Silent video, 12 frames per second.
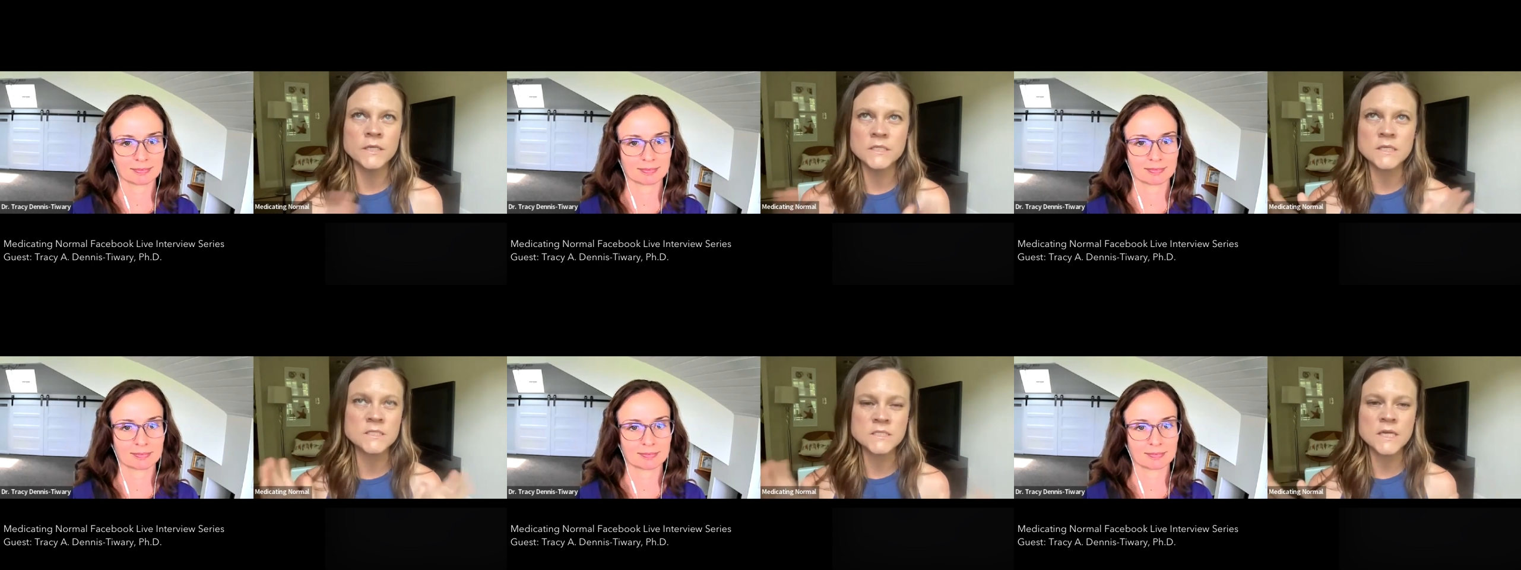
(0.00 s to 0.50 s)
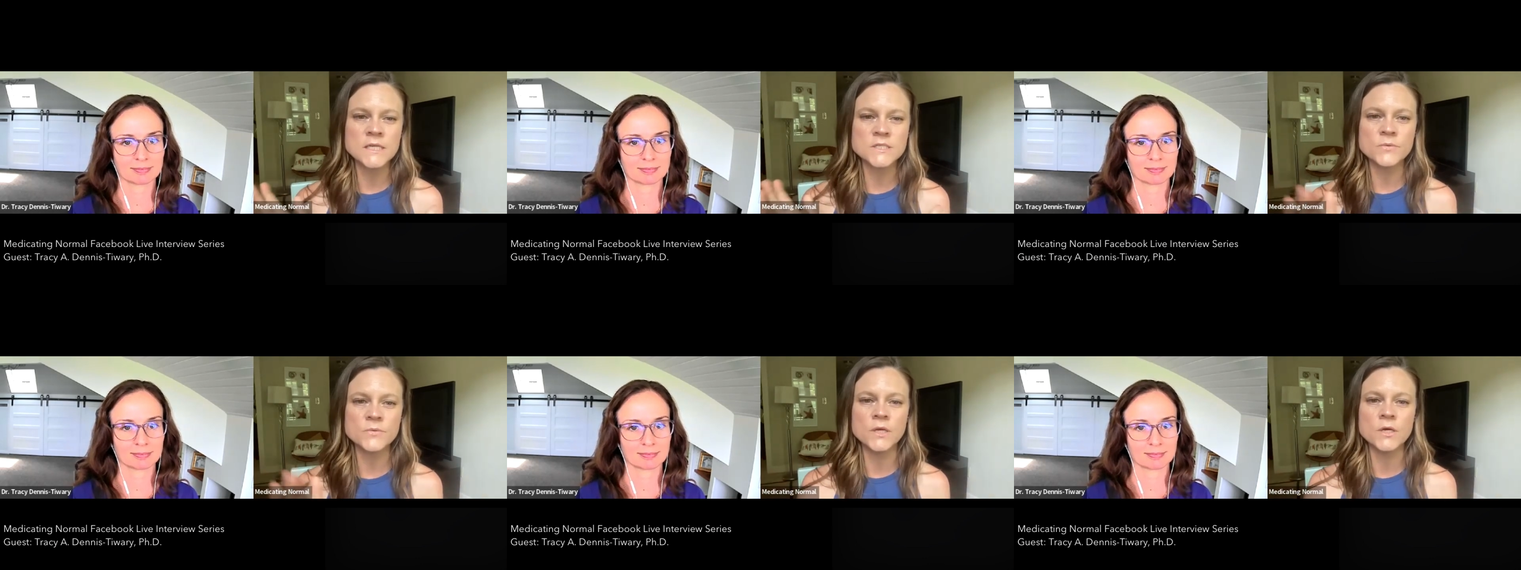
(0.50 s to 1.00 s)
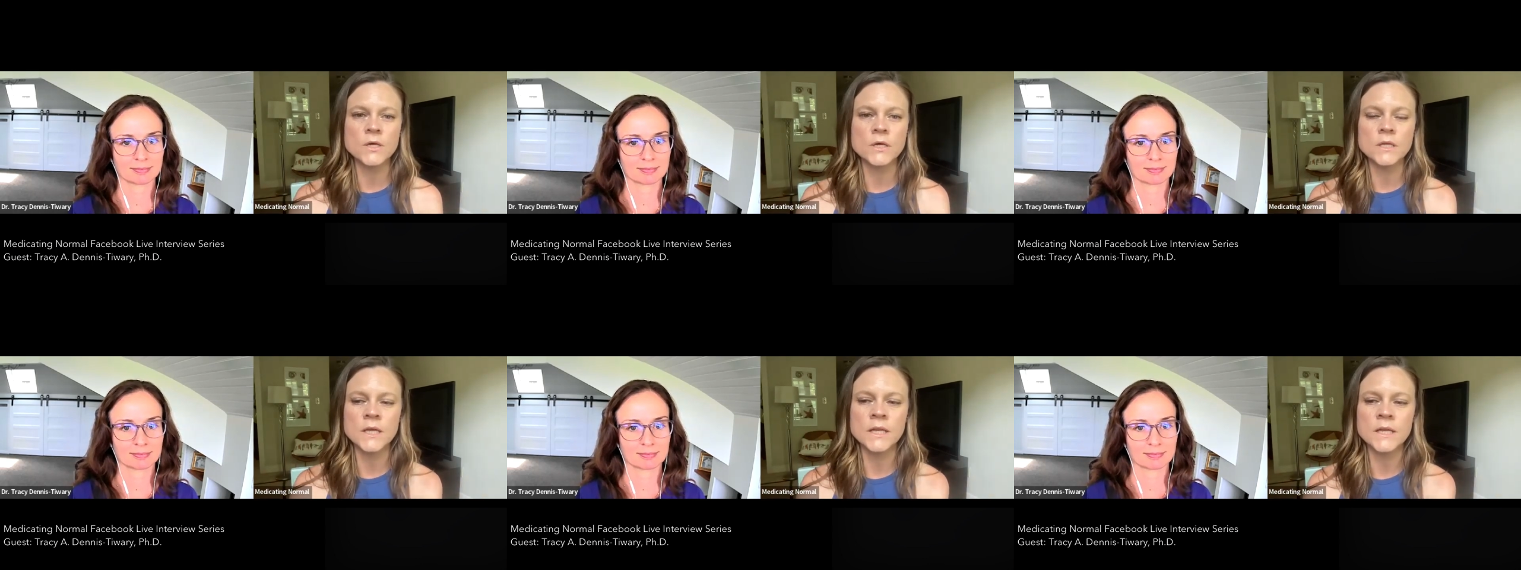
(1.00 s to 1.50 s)
Speaker 1: it, it's not doing
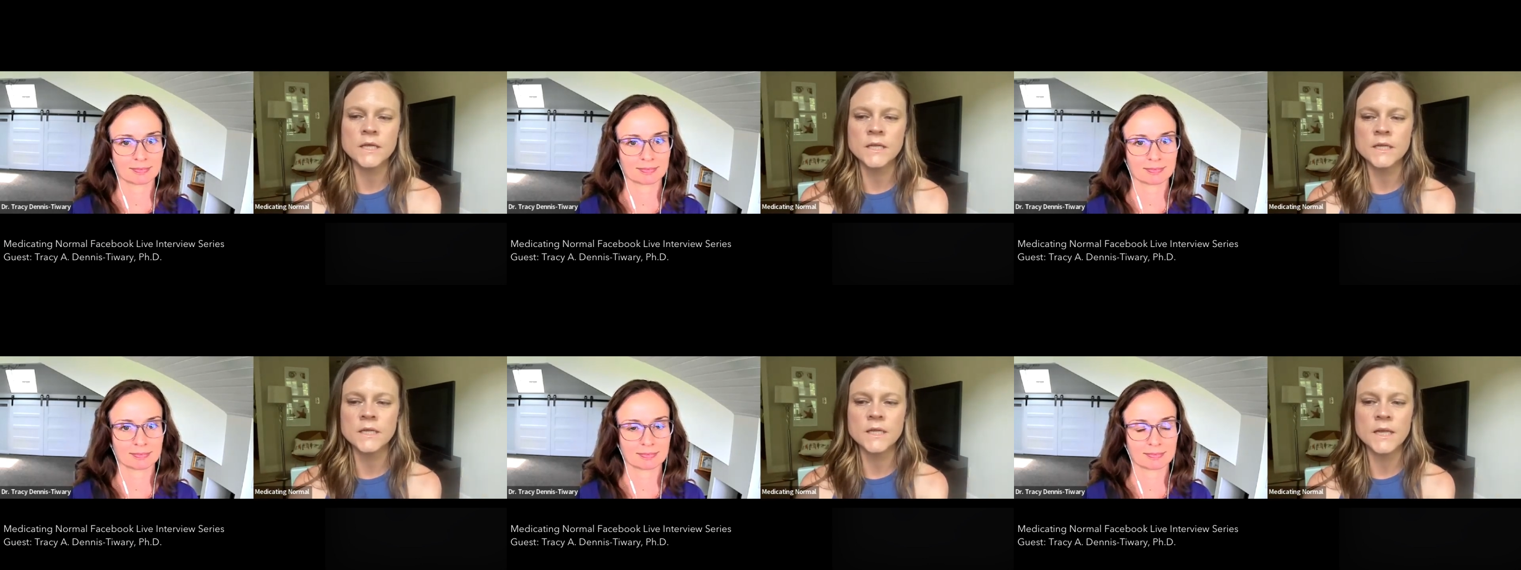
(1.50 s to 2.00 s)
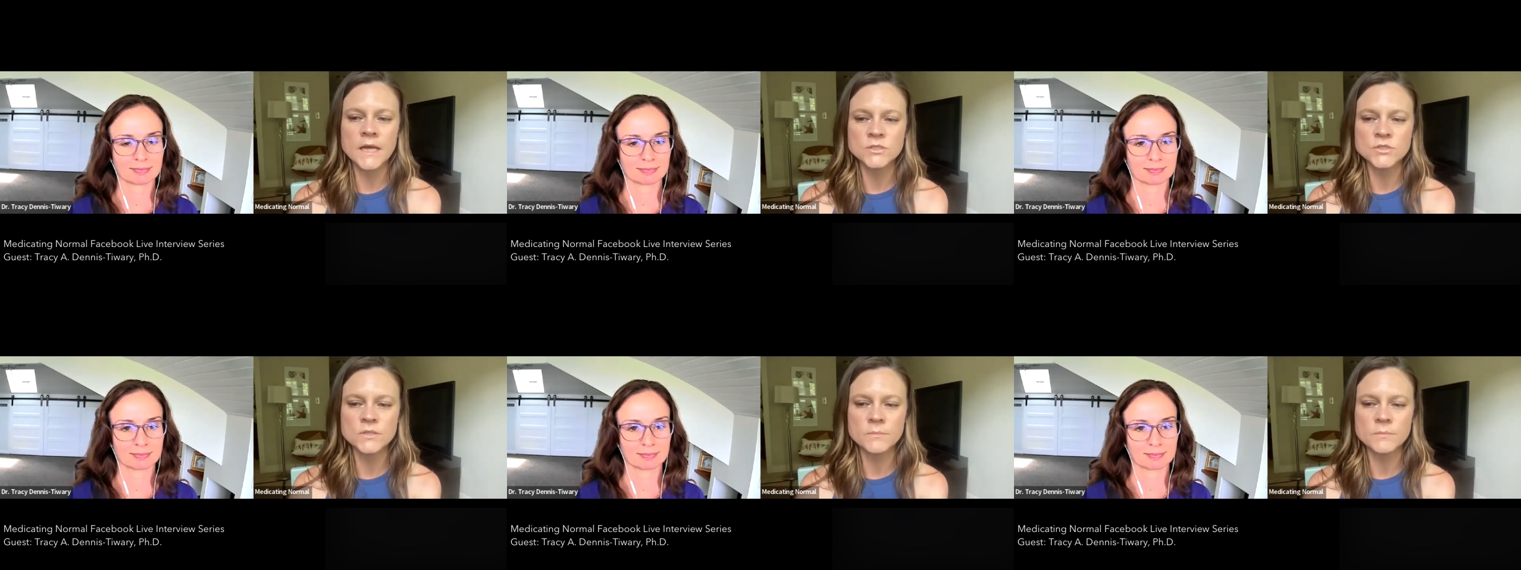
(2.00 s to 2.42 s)
good and it, and it can actually